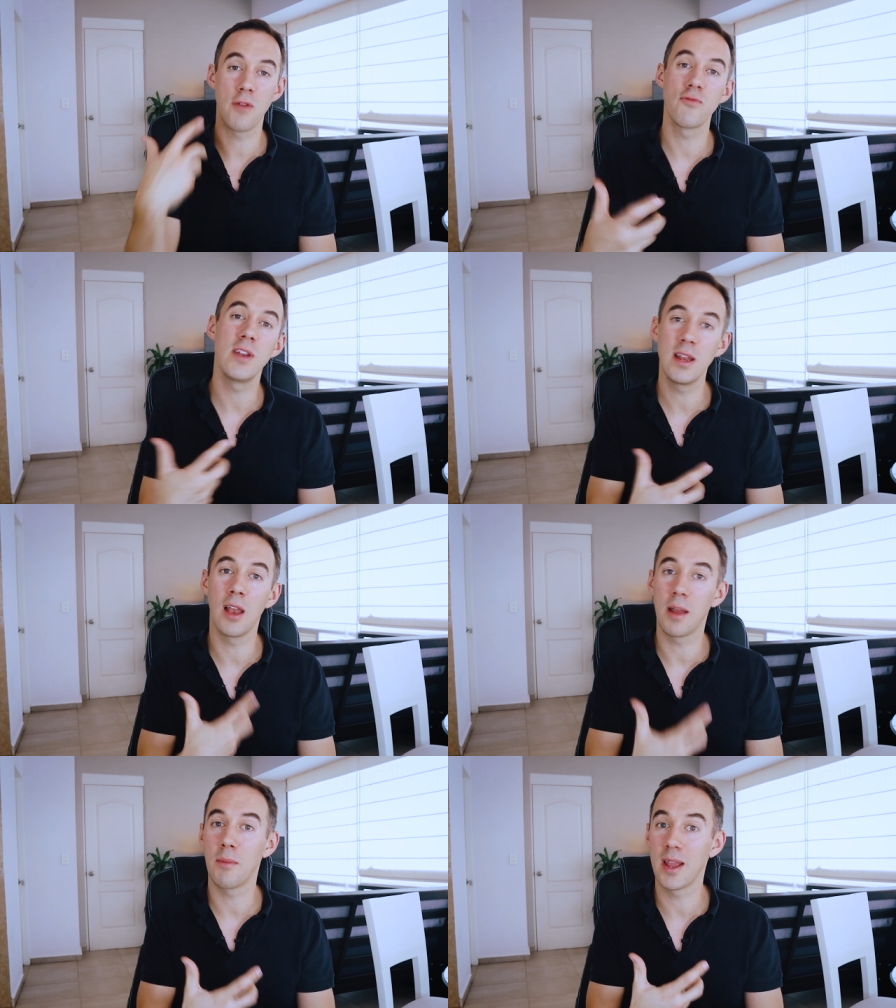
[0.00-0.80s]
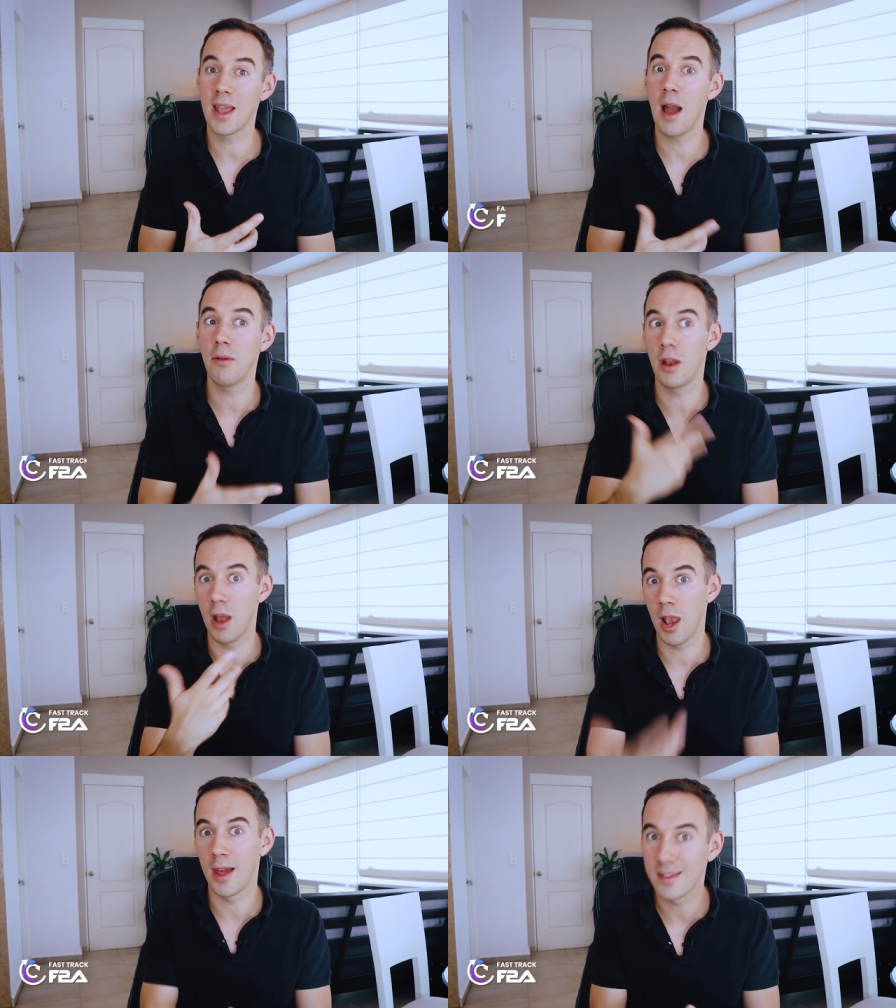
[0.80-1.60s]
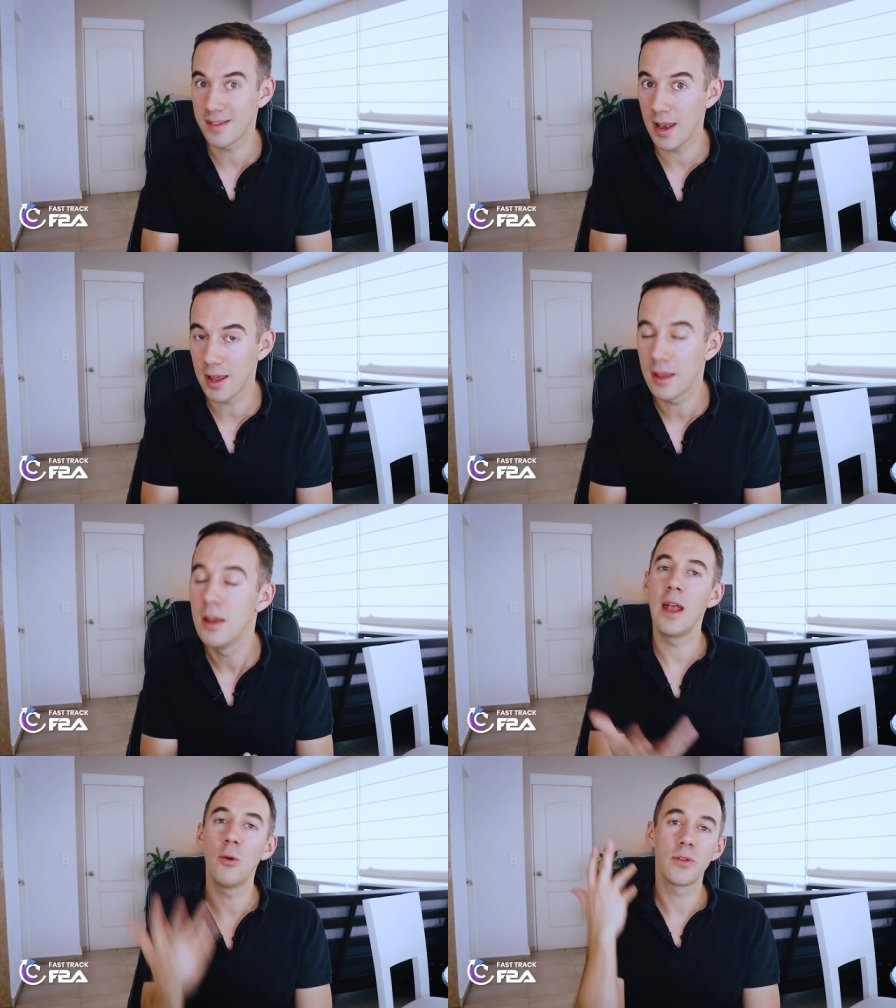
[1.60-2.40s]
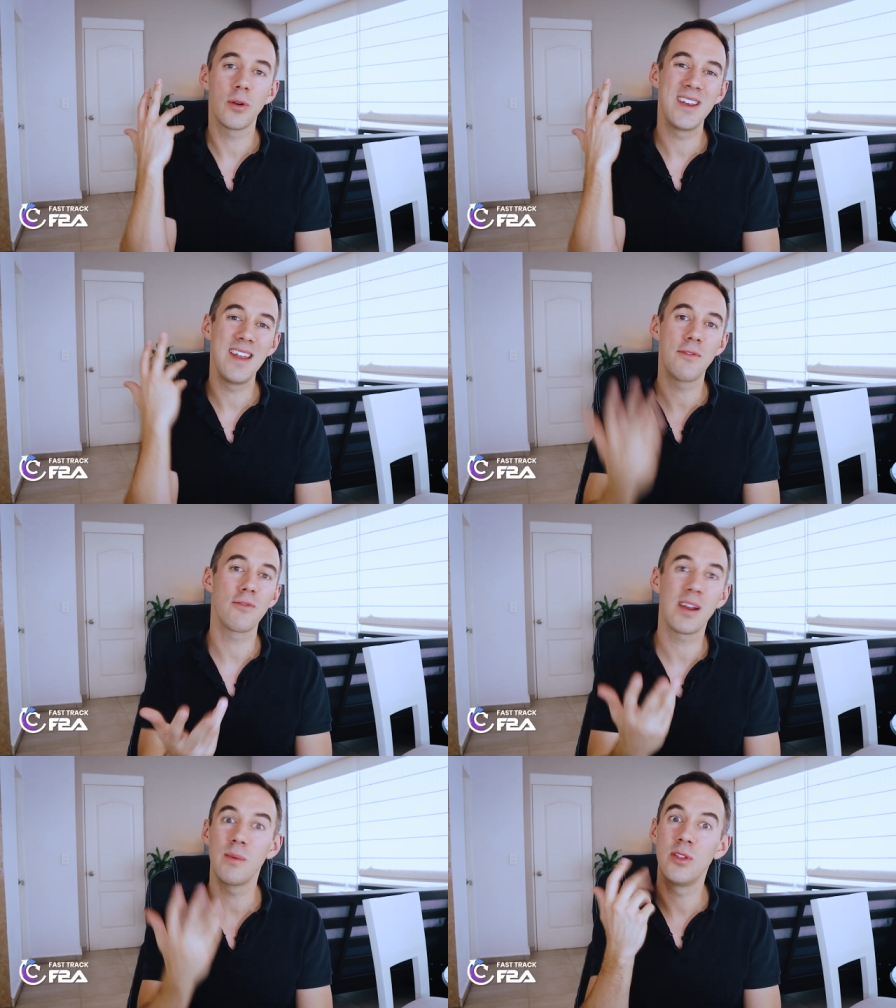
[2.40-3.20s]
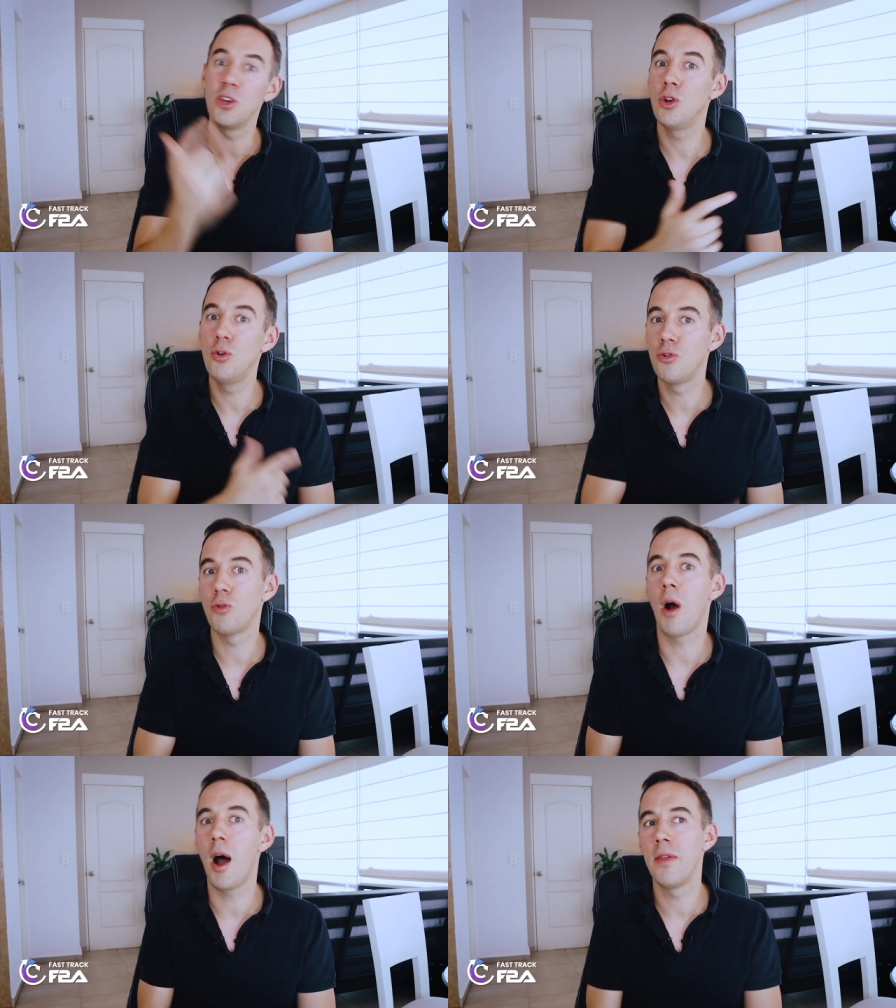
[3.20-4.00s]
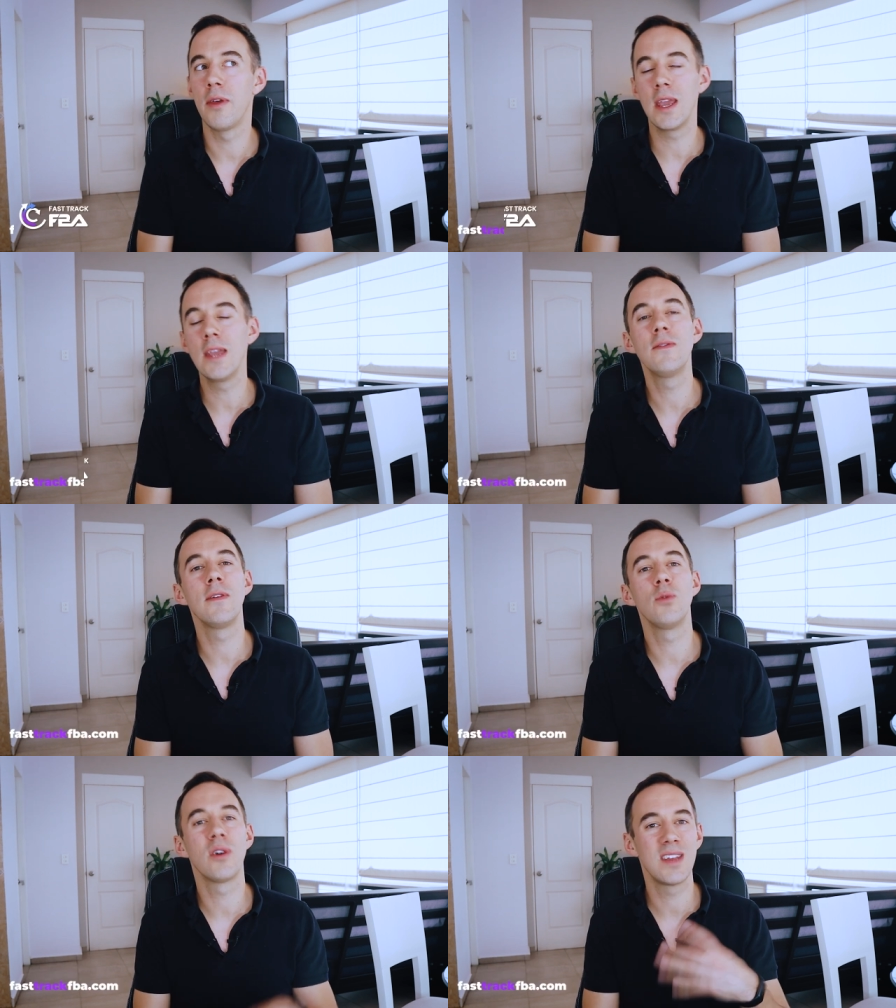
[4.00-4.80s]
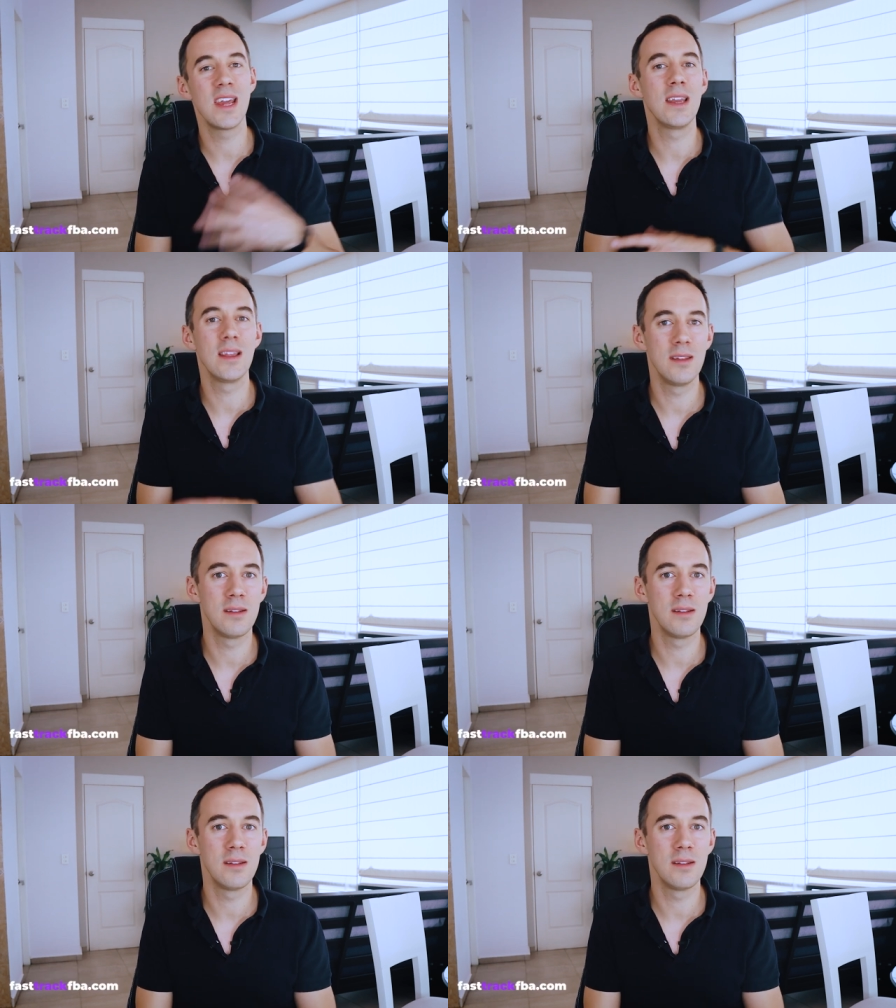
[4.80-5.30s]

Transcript: I really like my account and I like selling. And also I never recommend that you do either, even if you are taking